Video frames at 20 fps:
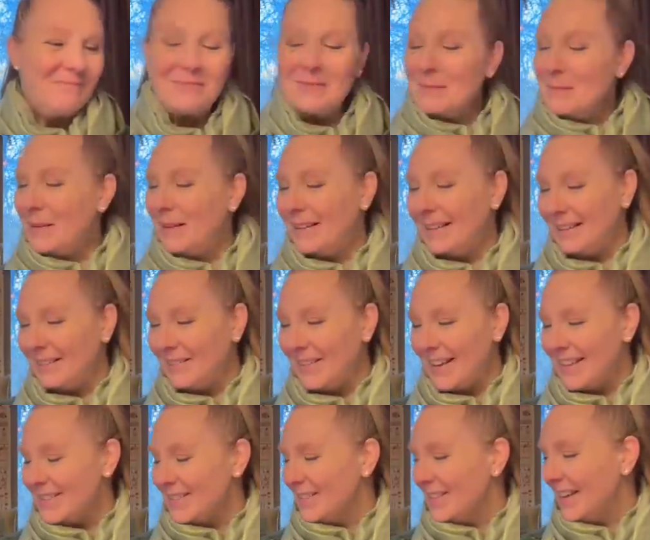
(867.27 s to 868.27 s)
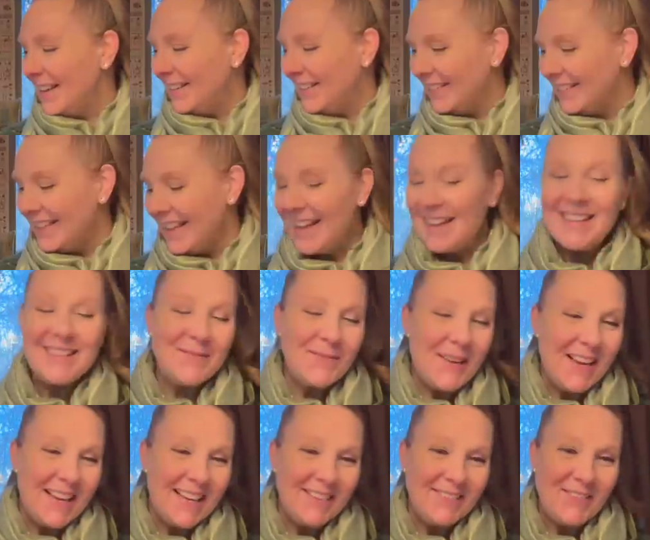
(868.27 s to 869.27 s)
But anyway, so that is
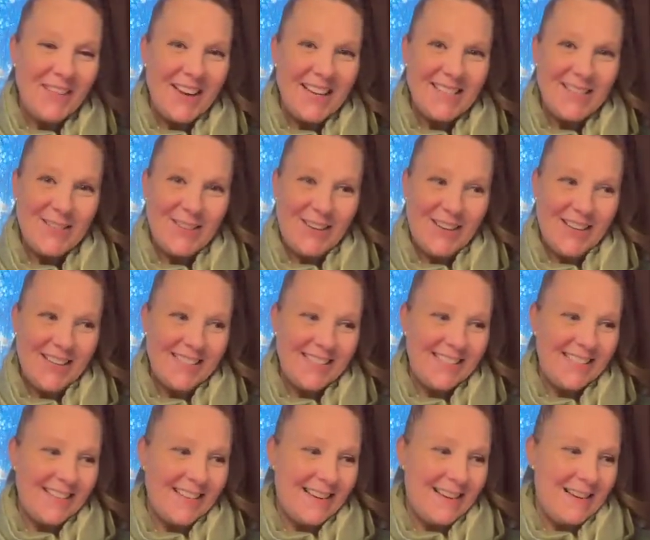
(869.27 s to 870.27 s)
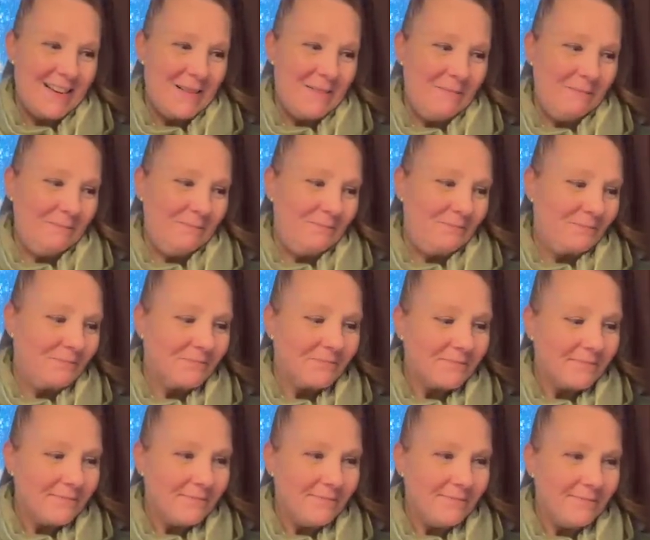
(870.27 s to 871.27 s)
my start.
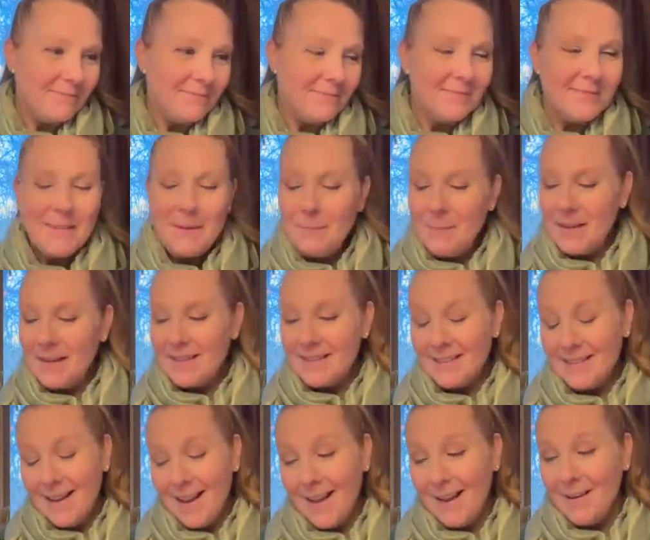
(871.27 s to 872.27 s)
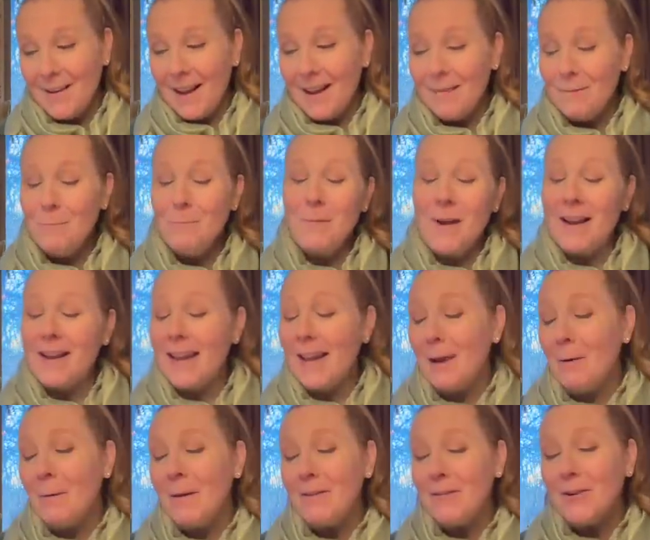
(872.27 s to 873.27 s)
But yeah, I
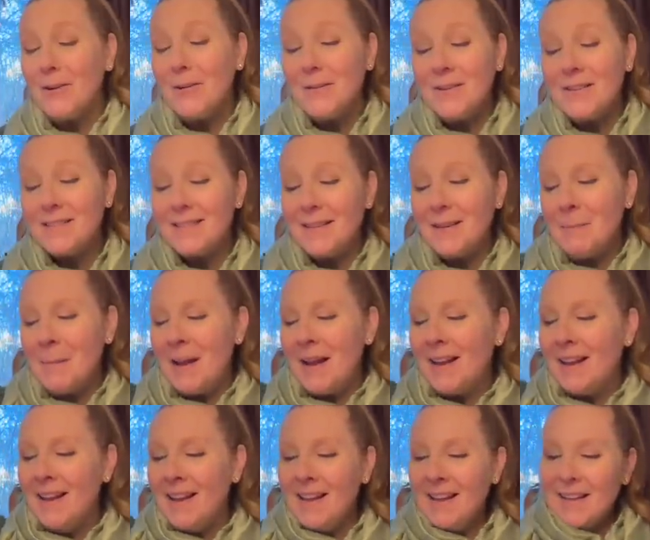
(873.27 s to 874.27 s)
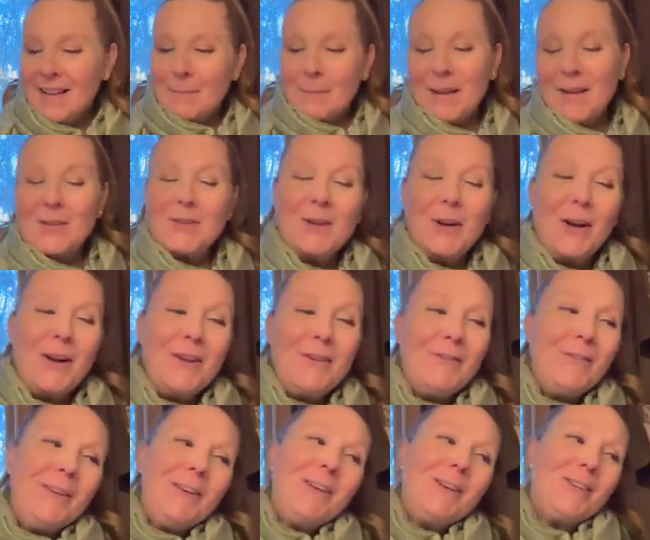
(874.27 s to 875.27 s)
can't wait for you to see my start
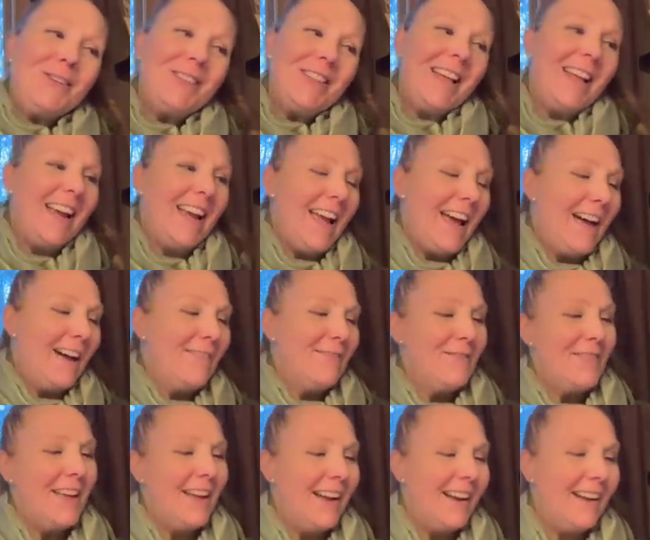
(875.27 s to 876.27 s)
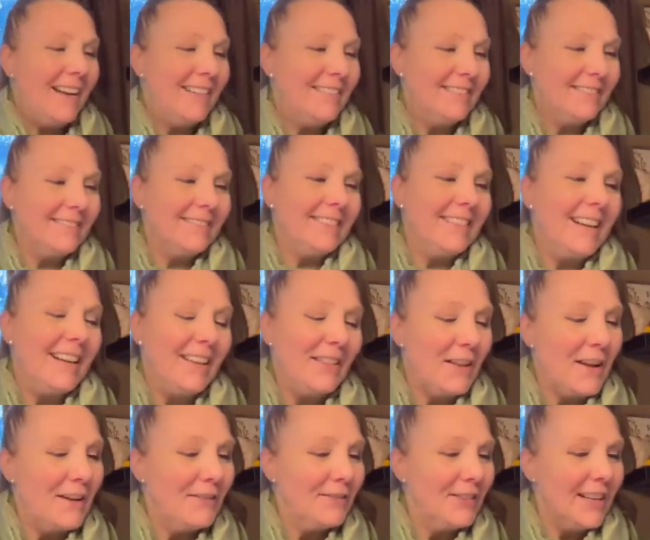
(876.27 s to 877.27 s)
and finish that I have, that I
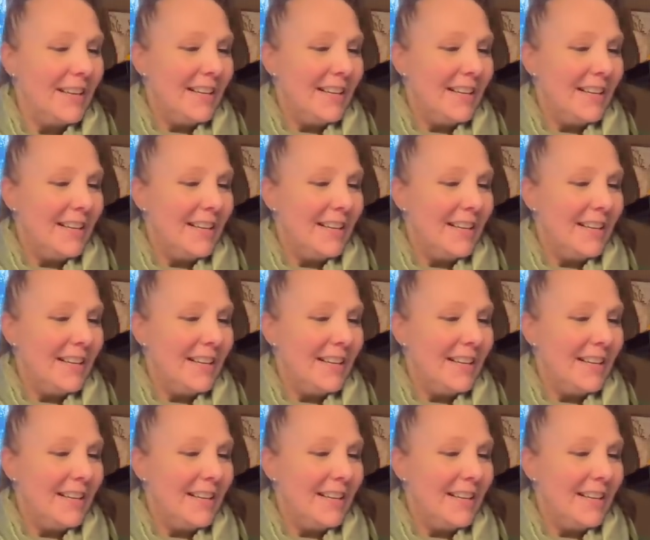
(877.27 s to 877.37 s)
love.